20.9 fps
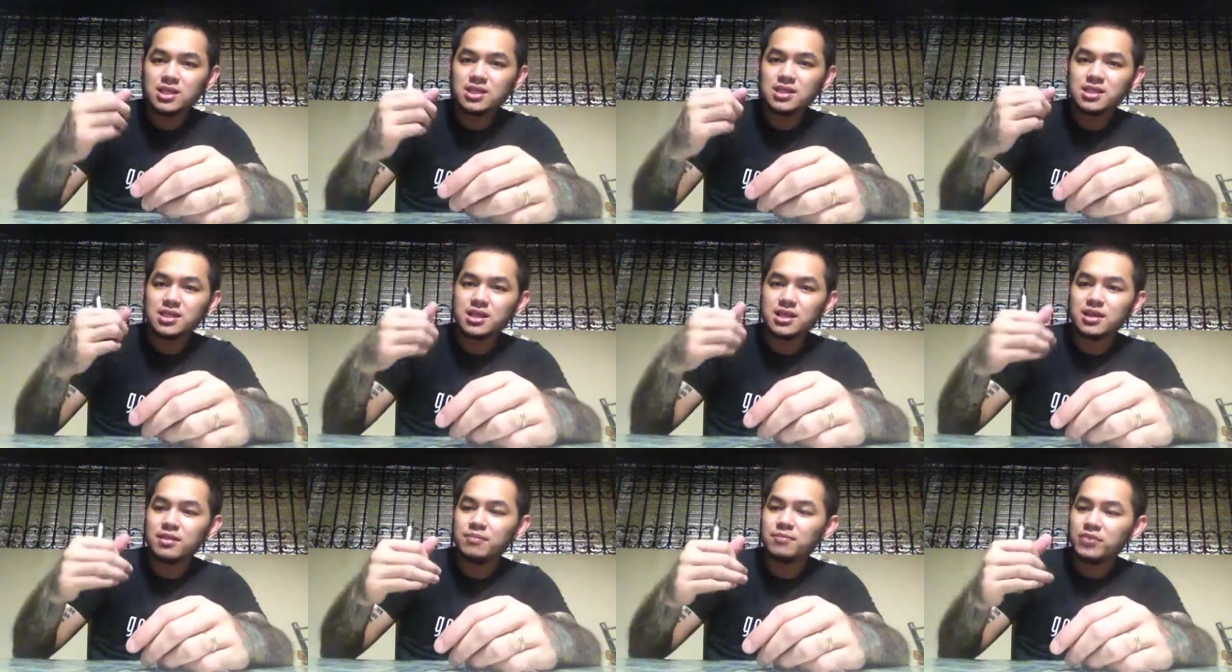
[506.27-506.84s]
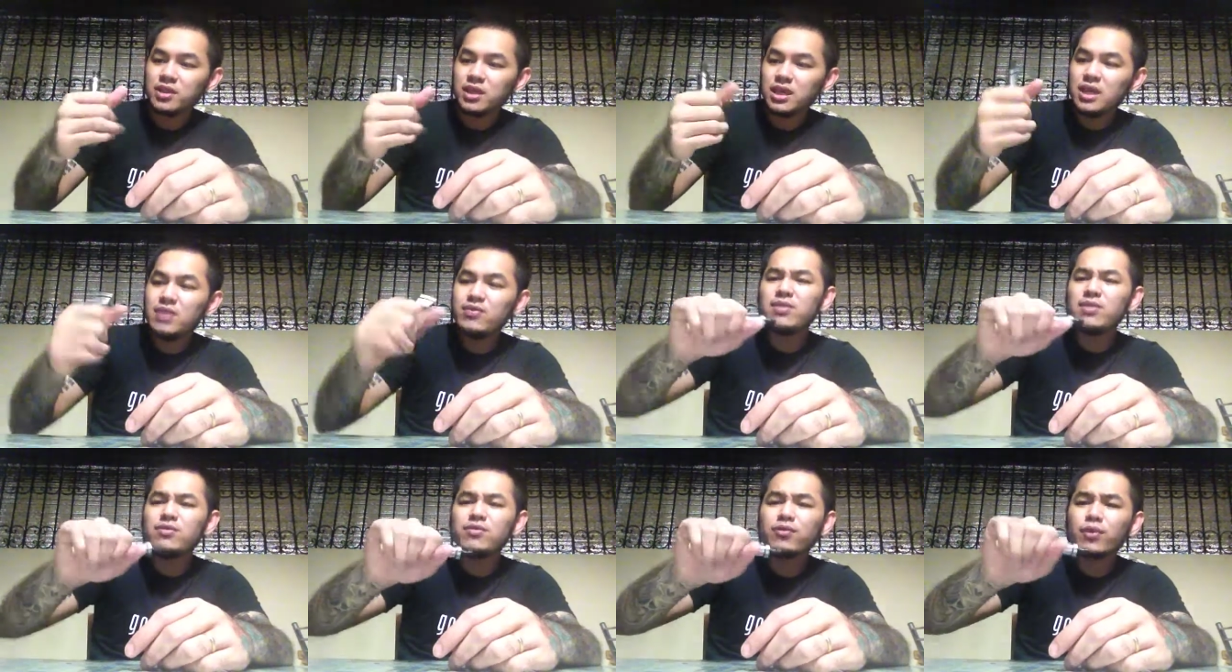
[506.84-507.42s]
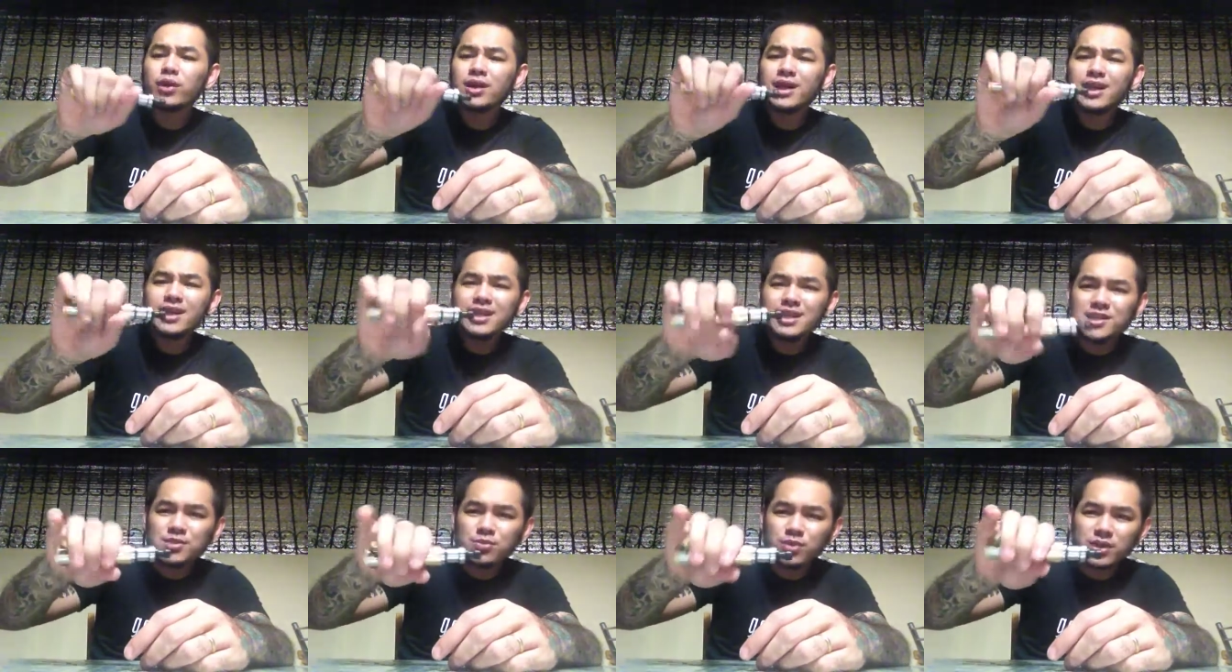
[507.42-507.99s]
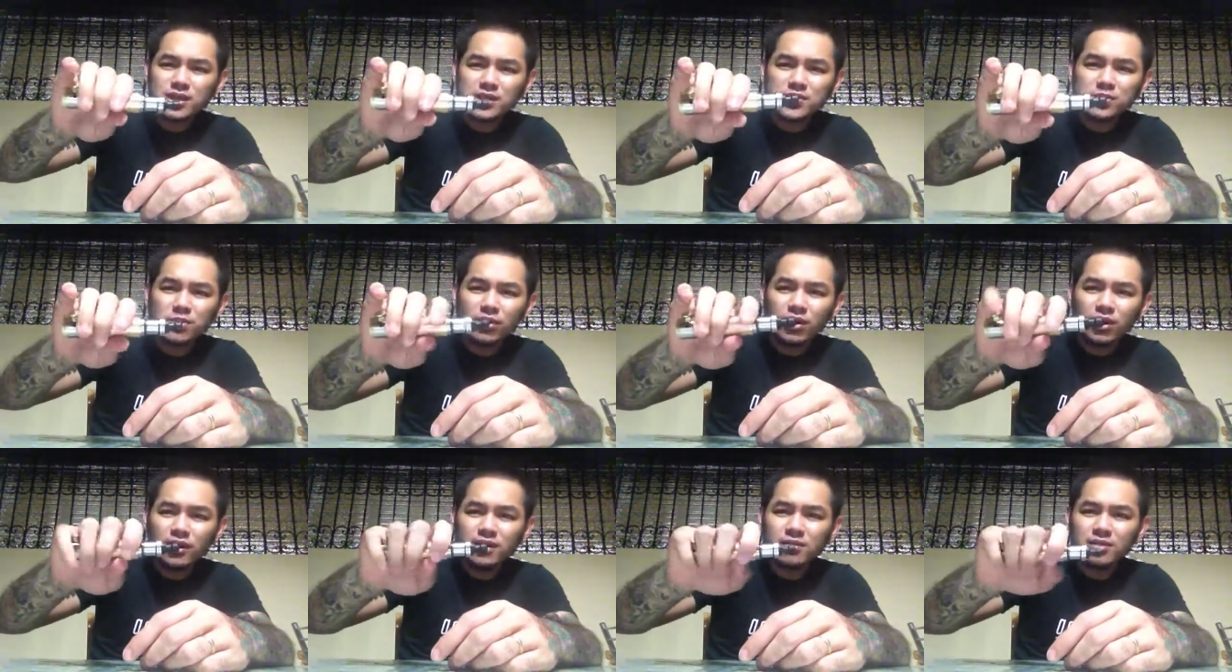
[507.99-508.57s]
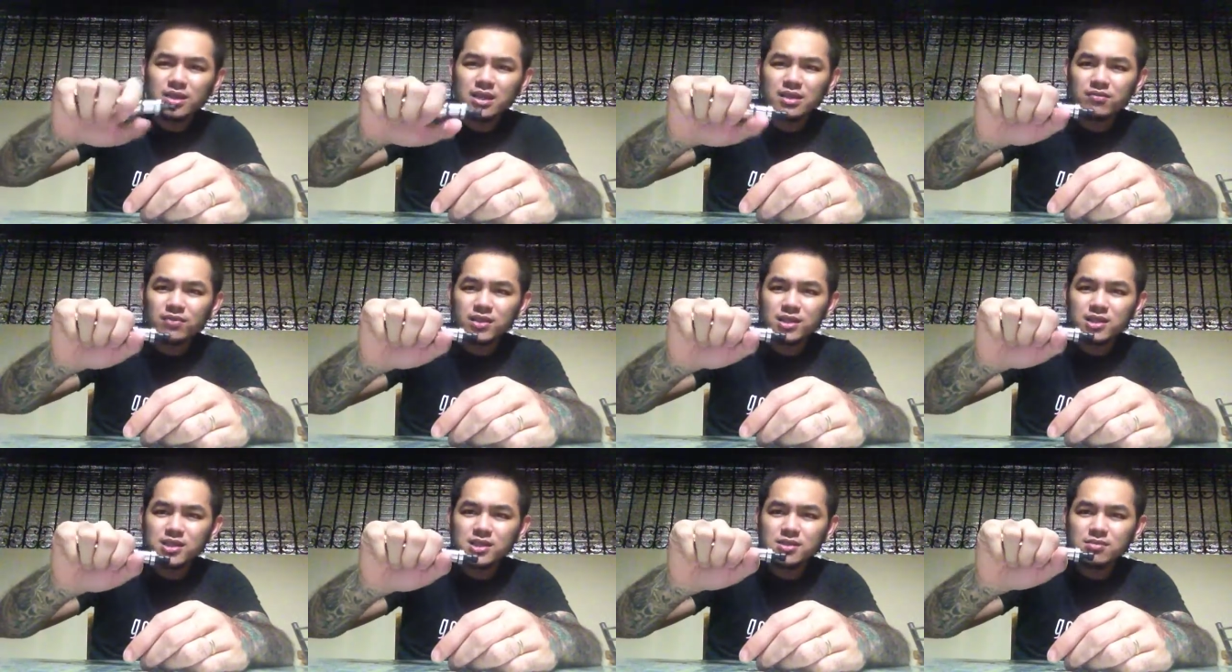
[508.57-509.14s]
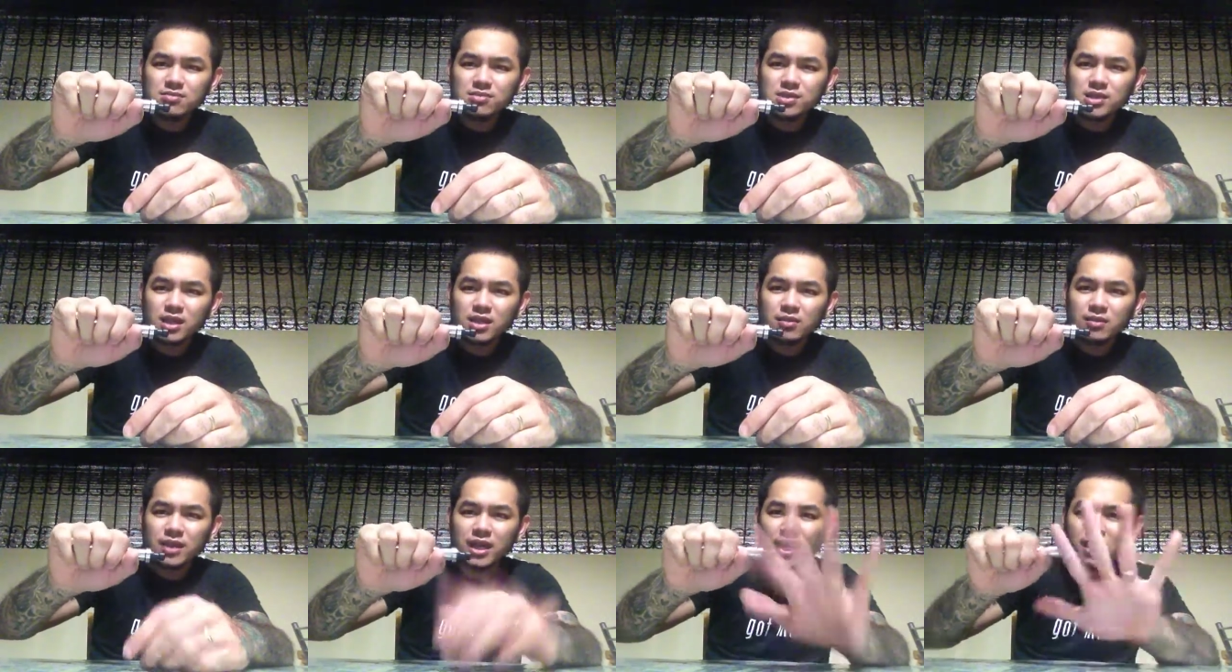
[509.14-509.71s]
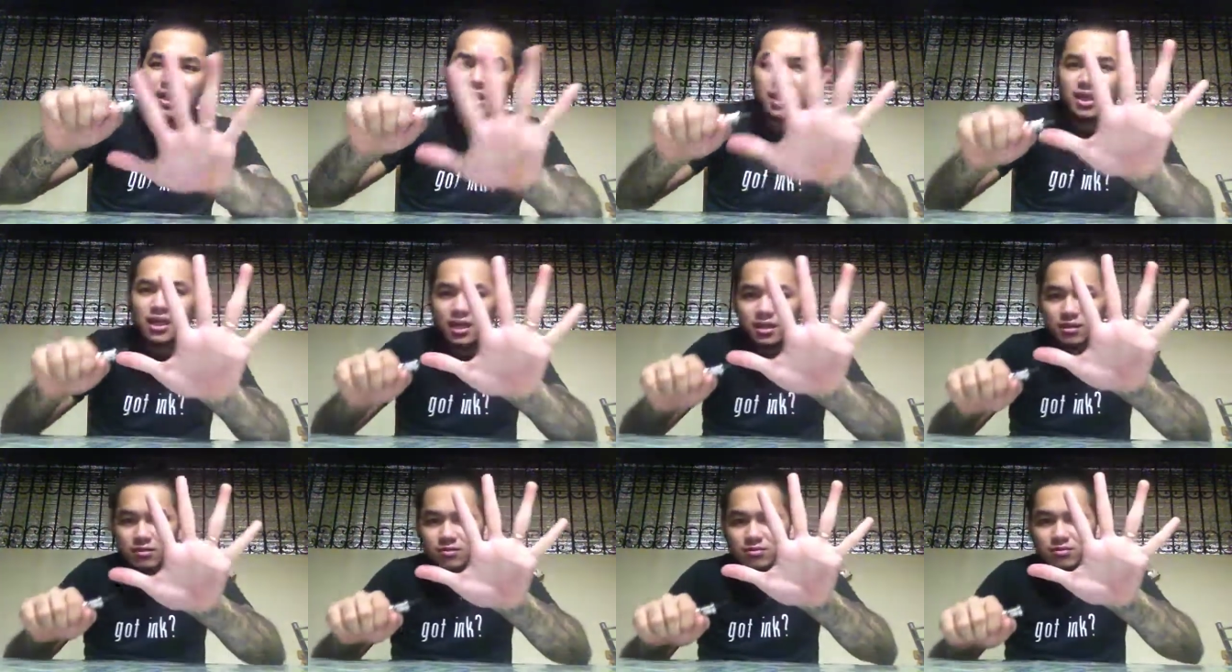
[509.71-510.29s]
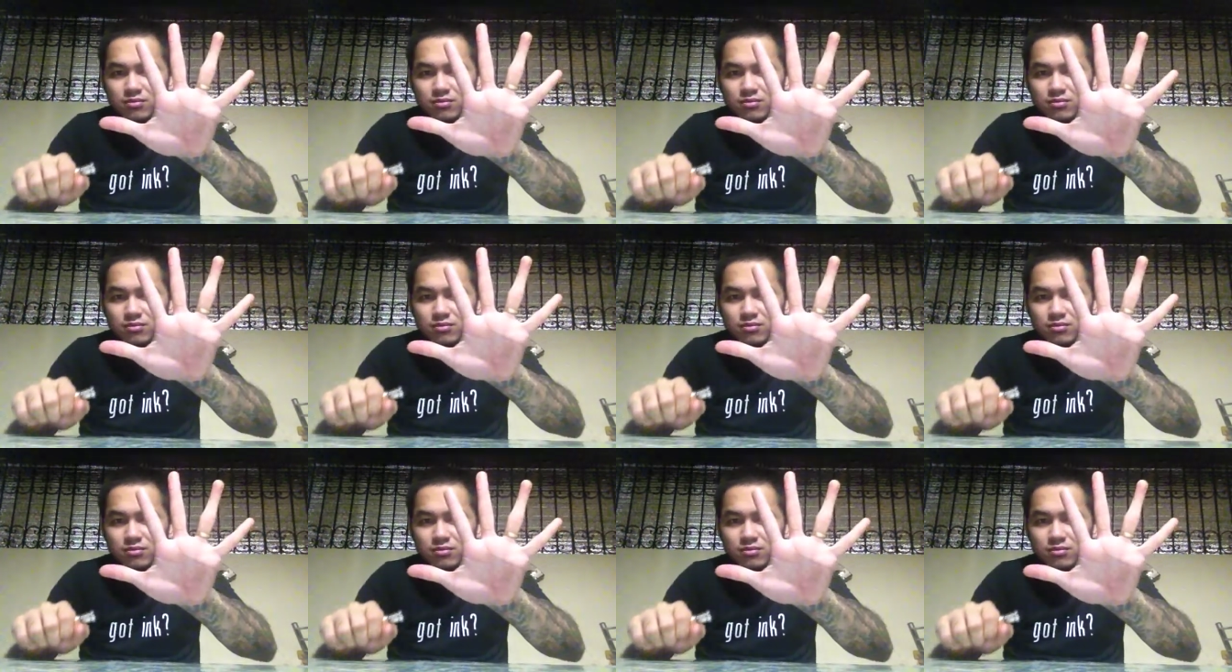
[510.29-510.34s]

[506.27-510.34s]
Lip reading: It's even in 490, it's pretty small. I mean, it fits snug in my hand, and I got